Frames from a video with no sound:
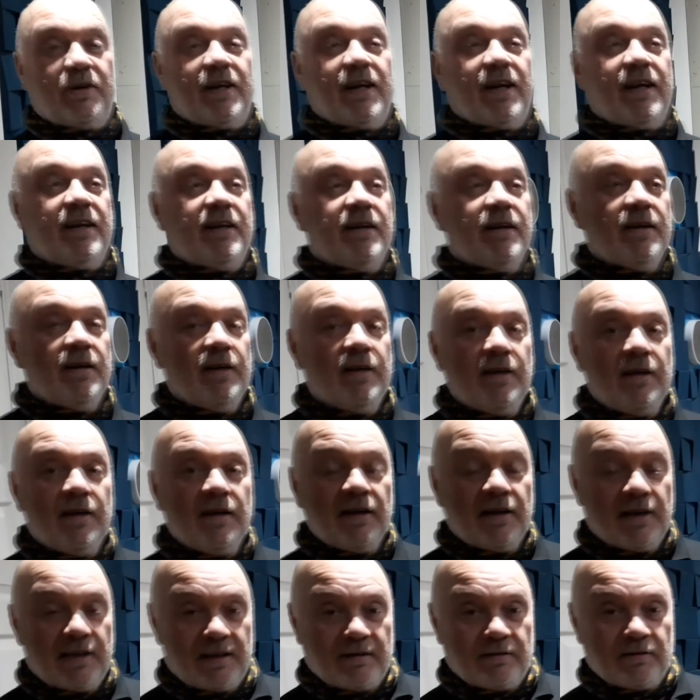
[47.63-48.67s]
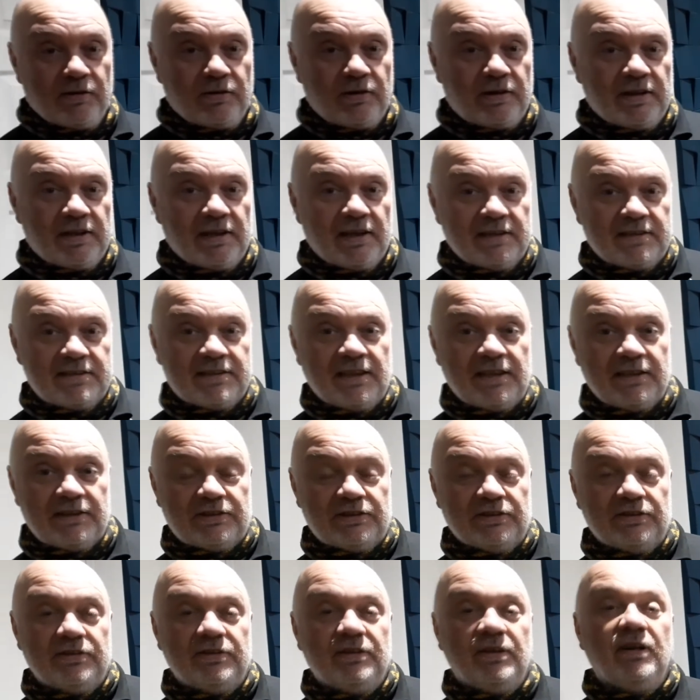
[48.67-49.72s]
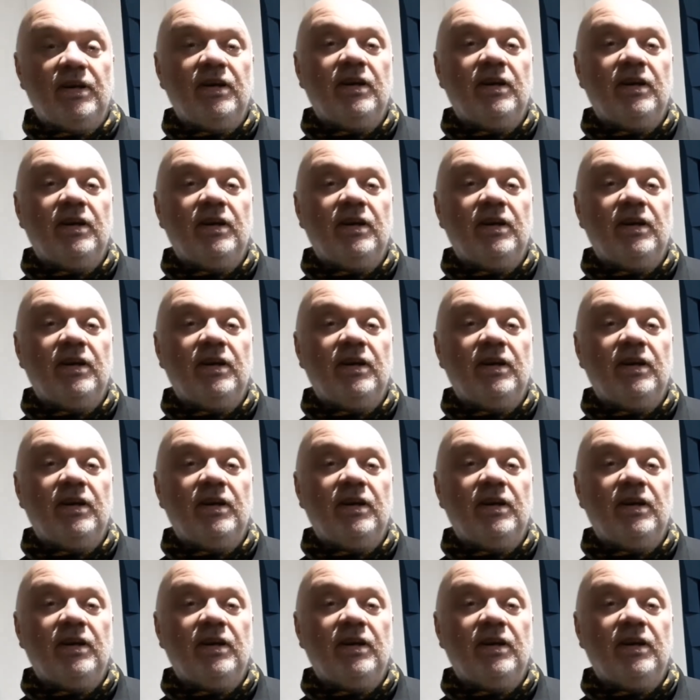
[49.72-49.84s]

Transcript: and have a look at our section,